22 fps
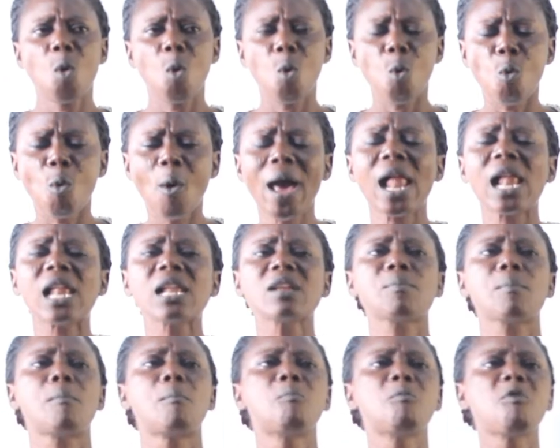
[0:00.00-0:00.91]
While
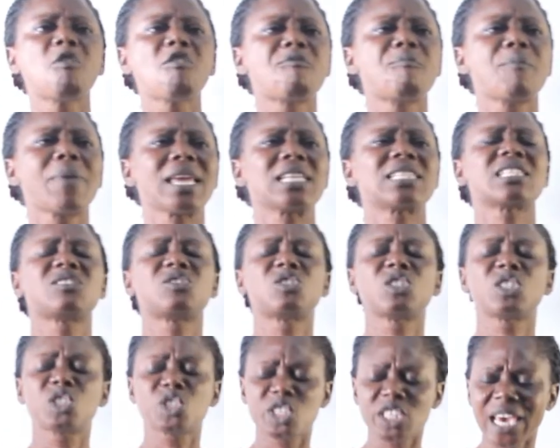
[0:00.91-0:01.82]
movement is
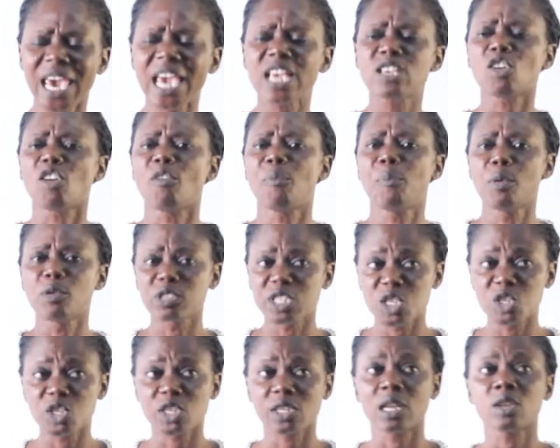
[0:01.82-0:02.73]
the change of
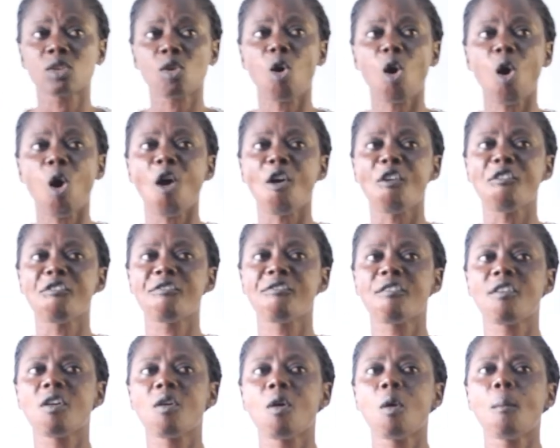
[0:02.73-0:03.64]
position of
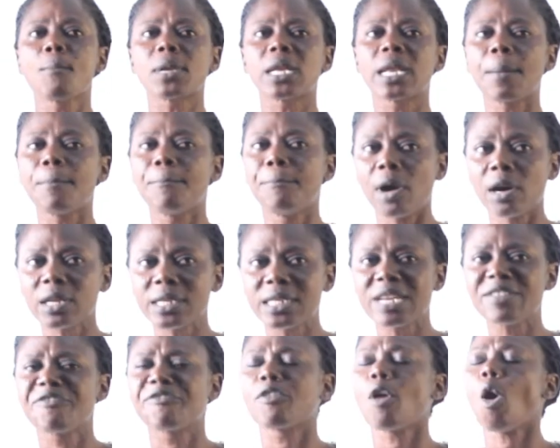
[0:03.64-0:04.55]
the
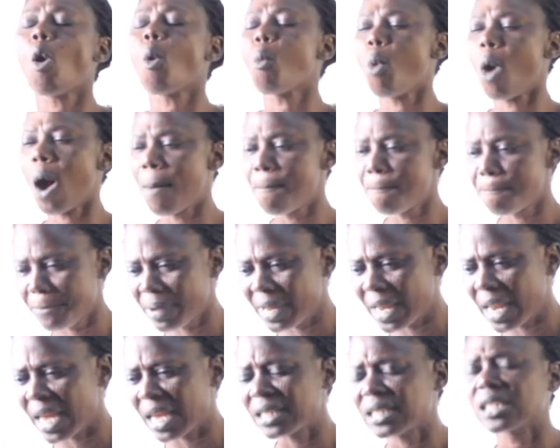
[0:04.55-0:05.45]
body from one
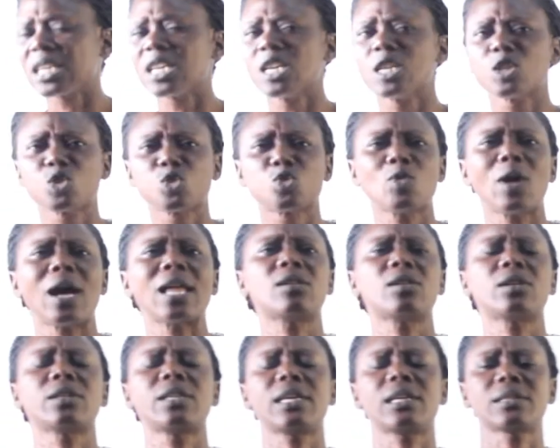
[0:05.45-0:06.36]
place to
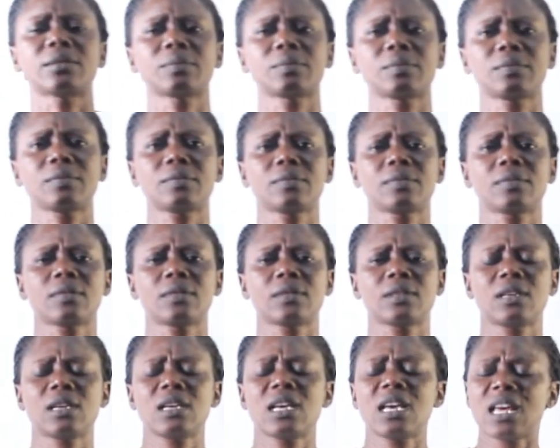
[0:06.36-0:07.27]
another.
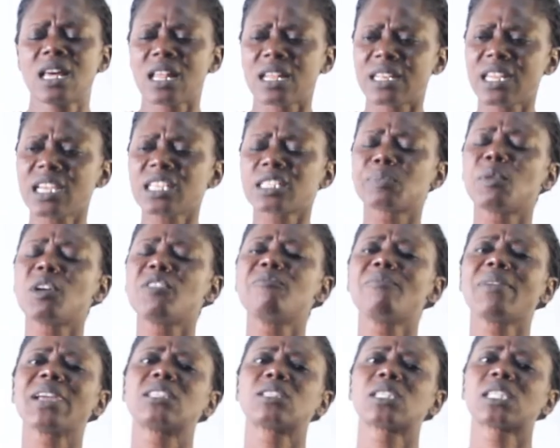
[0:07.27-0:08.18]
This
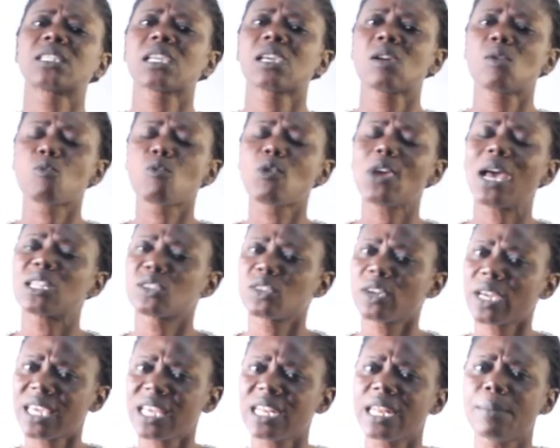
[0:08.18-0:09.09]
movement we are
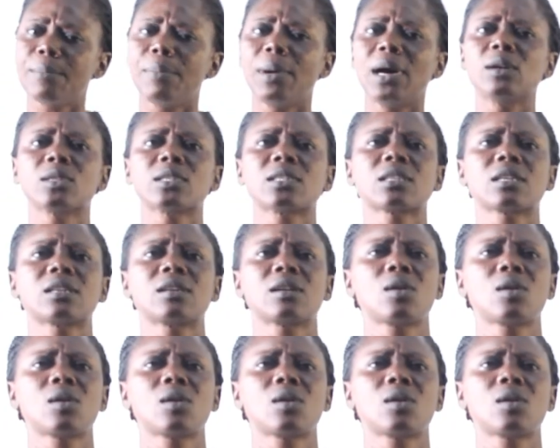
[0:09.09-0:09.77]
talking about